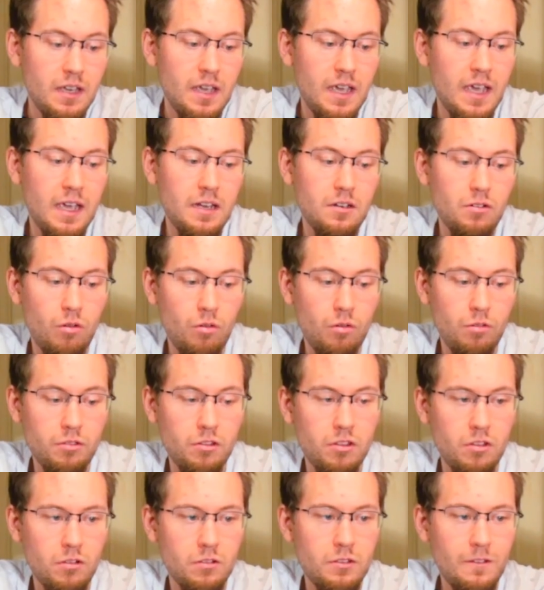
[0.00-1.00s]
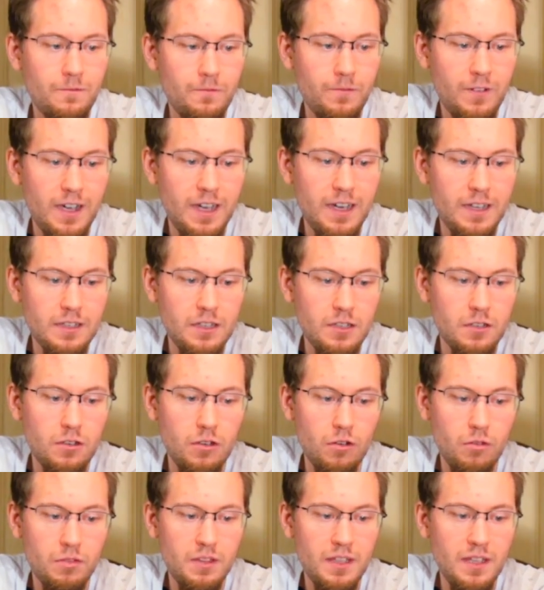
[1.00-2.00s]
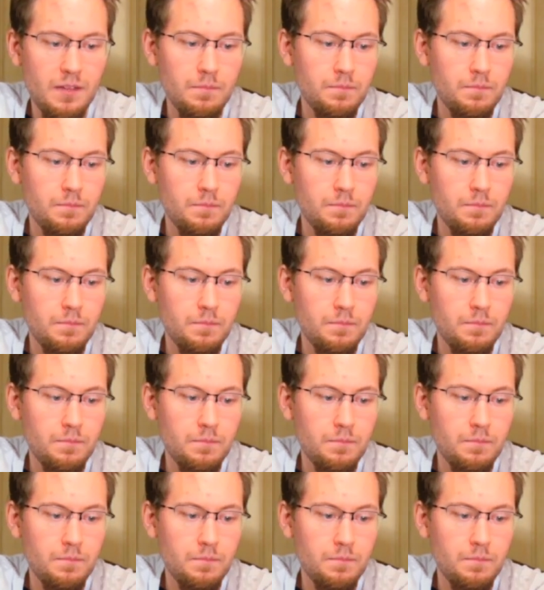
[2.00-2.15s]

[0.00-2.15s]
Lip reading: and also to find, you know,